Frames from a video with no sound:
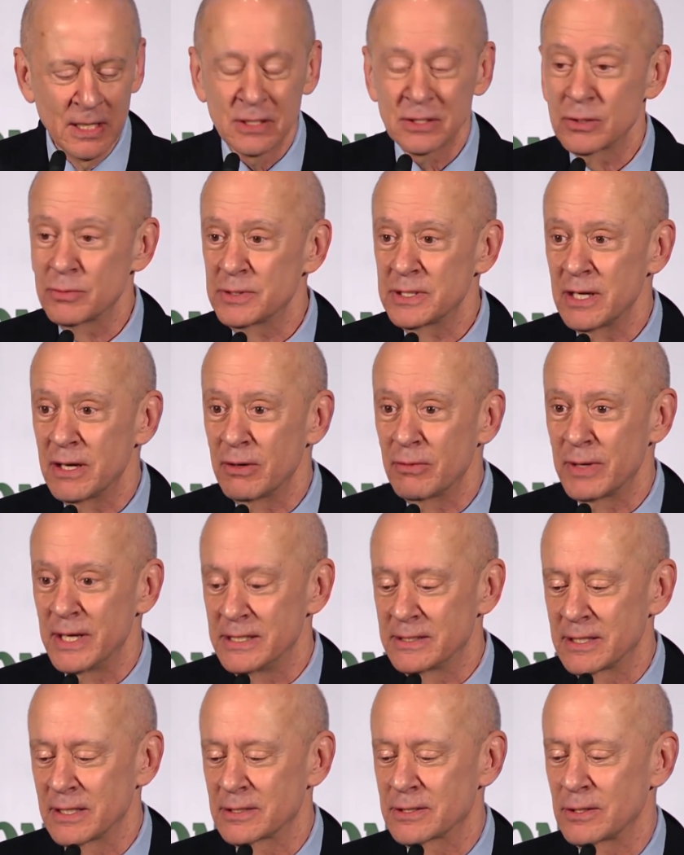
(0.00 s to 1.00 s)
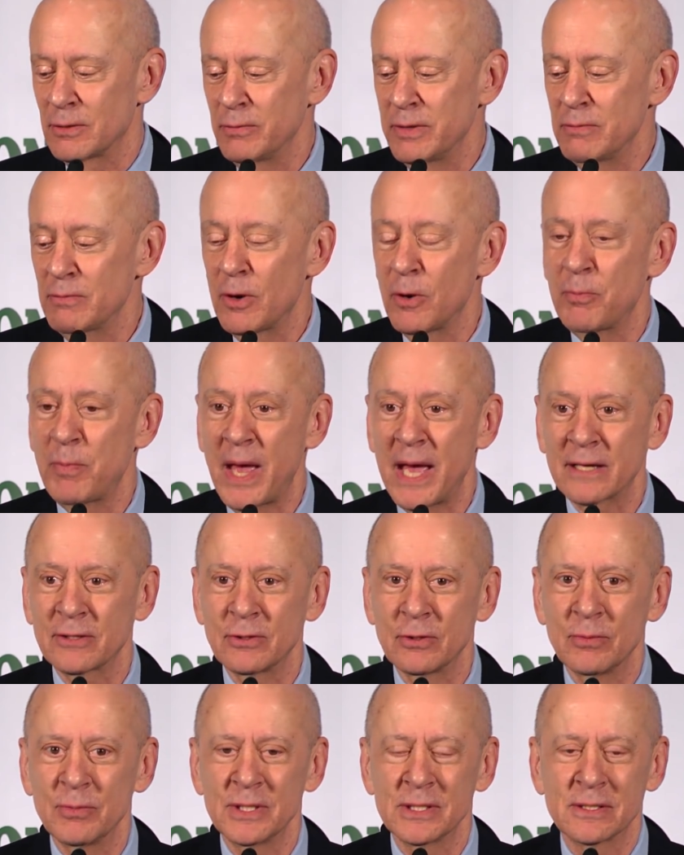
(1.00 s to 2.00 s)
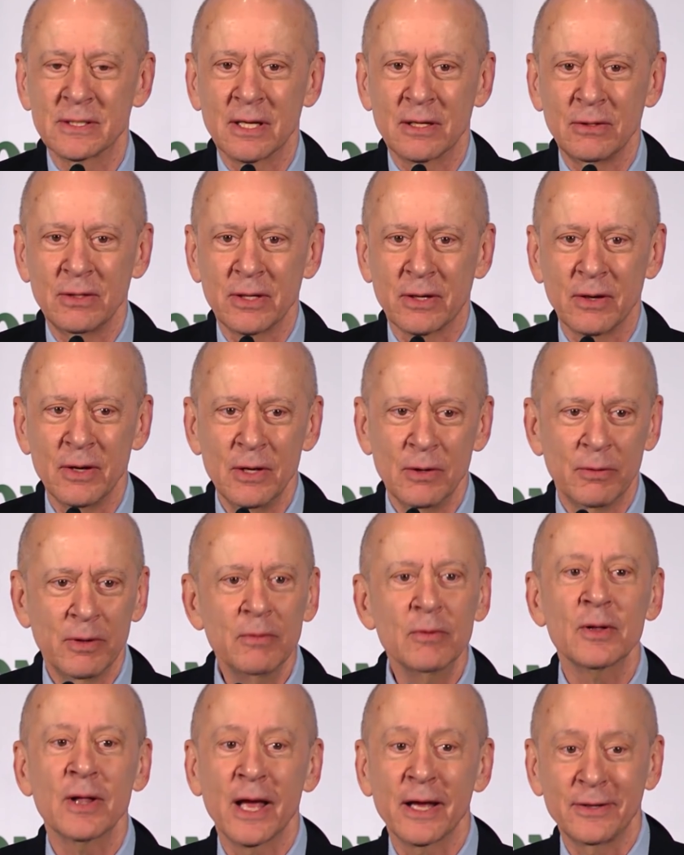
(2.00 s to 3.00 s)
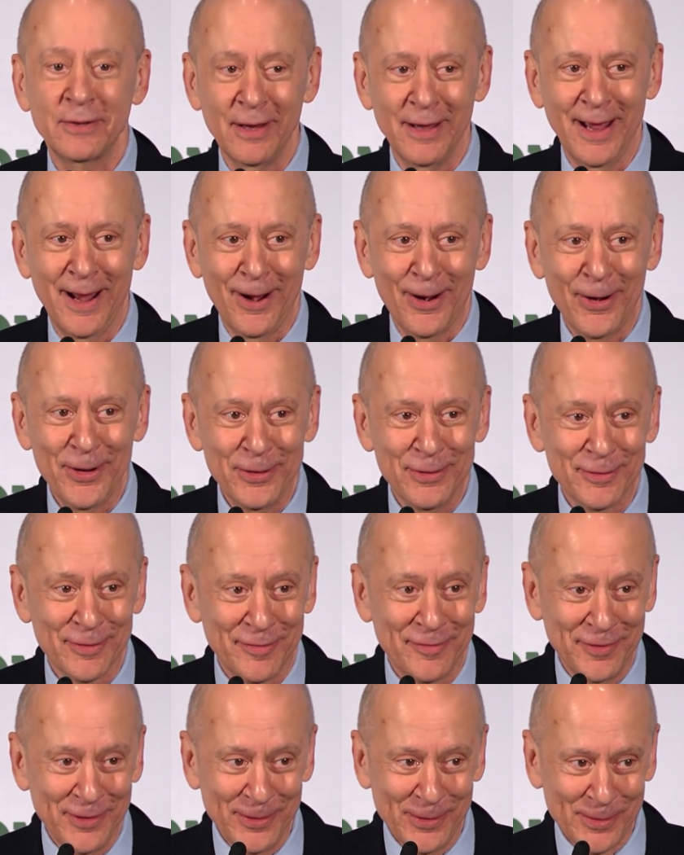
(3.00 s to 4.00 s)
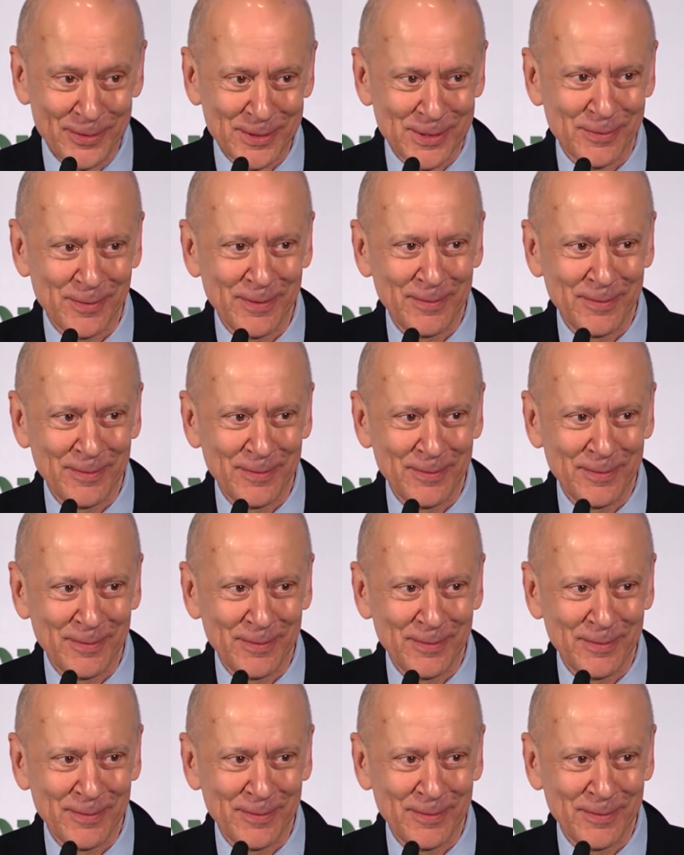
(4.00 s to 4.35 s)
So it was hair-raising, so we wrote back to him and said, look, we would like to air your views.